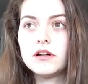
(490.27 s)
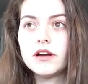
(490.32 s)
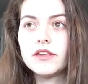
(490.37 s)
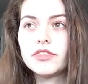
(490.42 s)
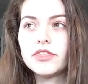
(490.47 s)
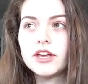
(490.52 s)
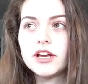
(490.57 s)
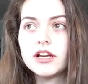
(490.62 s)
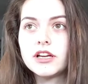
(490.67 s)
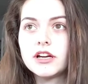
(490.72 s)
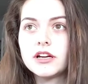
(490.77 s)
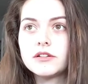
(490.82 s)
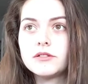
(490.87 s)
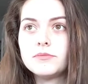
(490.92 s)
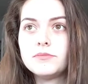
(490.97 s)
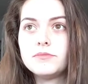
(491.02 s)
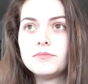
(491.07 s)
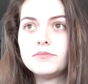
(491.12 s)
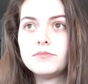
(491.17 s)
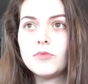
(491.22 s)
I think,
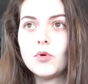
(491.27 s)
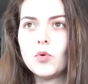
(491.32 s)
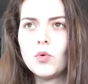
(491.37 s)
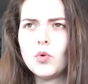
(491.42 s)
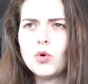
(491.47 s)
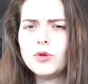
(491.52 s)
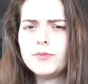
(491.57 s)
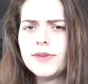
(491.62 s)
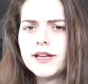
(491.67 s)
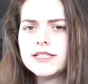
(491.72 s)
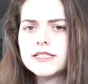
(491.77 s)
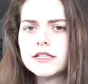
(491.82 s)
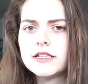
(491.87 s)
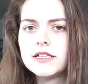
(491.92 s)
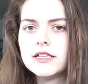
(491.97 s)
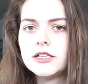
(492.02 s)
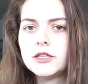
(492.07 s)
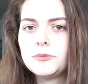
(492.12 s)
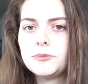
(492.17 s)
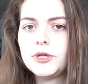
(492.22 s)
all
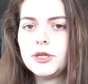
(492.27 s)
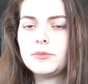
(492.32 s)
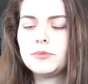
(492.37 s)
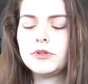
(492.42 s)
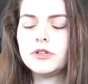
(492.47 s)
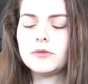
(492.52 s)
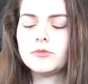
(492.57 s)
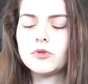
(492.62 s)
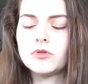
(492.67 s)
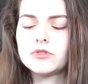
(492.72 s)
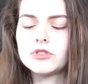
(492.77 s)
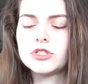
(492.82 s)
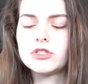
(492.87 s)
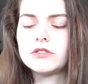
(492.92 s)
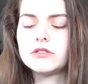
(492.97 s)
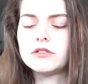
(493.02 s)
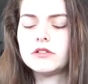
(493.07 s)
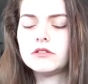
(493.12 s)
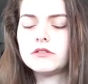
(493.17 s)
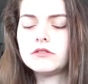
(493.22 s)
mentally ill people. I
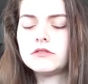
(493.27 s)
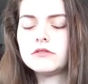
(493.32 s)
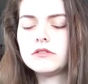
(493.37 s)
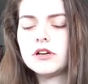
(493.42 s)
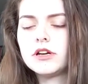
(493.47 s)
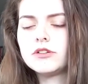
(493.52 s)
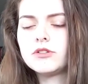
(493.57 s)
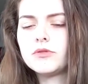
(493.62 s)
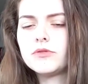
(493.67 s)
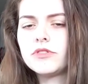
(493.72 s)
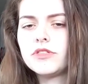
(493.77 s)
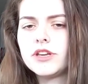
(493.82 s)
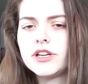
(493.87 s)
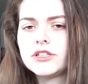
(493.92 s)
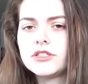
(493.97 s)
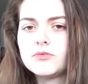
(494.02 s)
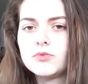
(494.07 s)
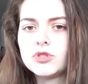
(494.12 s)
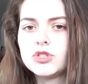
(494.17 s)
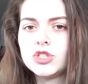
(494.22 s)
don't think
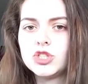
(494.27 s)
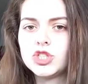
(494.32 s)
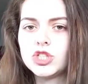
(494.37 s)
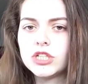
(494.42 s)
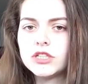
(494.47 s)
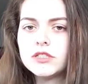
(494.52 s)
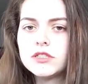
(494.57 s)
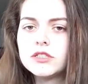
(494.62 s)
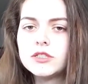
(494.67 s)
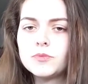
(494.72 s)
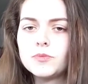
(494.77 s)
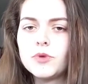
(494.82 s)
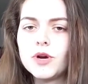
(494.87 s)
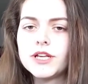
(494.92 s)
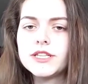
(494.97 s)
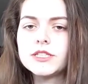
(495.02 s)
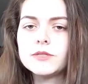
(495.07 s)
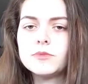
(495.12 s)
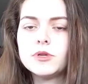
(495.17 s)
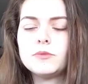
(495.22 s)
it was just
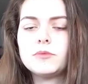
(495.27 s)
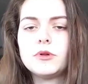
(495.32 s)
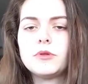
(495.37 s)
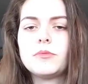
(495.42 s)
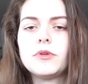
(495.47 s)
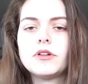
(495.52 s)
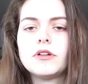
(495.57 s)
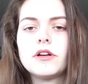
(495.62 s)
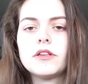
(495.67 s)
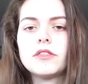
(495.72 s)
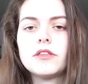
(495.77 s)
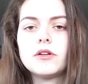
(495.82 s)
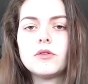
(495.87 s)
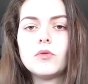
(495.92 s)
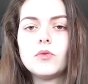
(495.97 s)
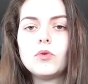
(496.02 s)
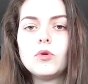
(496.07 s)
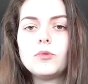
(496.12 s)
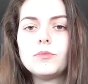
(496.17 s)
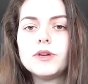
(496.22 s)
depressed people, but I
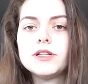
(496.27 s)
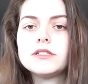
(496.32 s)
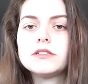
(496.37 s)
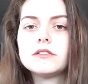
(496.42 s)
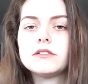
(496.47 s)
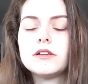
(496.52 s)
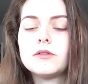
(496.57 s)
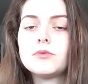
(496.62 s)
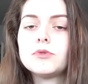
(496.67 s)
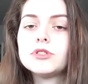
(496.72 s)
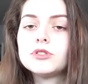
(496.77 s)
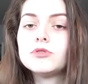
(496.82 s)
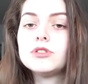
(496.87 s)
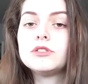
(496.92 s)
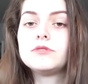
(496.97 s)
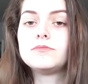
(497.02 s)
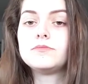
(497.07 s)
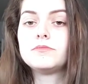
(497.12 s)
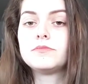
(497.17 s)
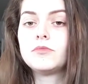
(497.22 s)
think that would
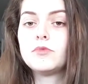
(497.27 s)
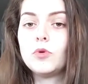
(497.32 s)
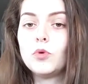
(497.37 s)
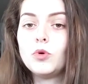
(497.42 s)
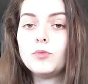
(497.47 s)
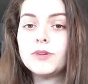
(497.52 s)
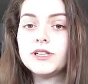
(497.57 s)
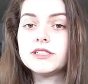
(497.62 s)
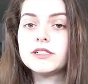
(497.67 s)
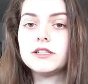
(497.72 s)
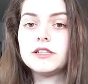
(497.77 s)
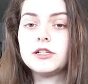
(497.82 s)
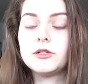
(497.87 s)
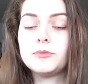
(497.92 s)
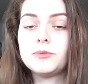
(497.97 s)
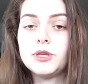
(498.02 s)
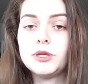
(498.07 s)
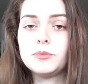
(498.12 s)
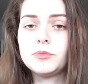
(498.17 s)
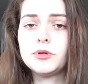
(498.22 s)
treat all mentally
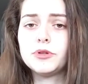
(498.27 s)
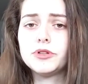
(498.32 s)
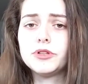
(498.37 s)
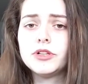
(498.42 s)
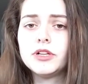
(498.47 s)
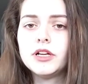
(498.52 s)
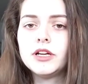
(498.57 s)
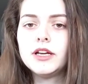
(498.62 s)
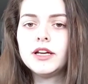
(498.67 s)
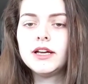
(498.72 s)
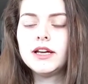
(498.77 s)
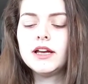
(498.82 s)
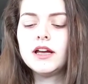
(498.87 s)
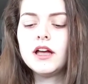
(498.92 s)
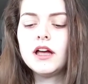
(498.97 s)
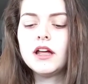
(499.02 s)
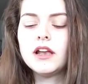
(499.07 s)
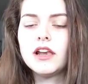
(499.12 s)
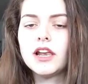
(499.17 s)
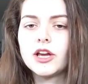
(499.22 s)
ill people
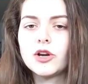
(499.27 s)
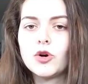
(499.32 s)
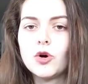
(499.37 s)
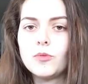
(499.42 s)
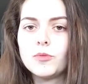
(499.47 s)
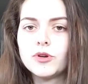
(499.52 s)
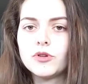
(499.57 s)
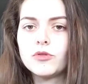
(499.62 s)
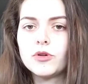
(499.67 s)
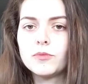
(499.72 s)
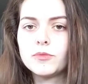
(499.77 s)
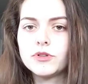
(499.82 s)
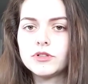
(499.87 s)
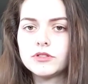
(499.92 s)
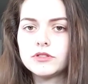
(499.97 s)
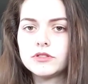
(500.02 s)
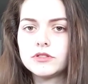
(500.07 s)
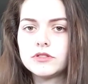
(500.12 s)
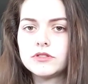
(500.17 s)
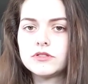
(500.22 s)
like common
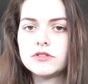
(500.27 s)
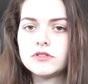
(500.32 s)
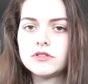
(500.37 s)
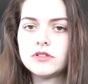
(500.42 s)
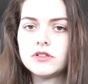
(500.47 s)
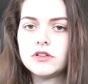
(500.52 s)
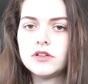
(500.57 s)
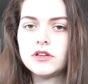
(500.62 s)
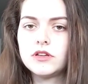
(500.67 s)
criminals.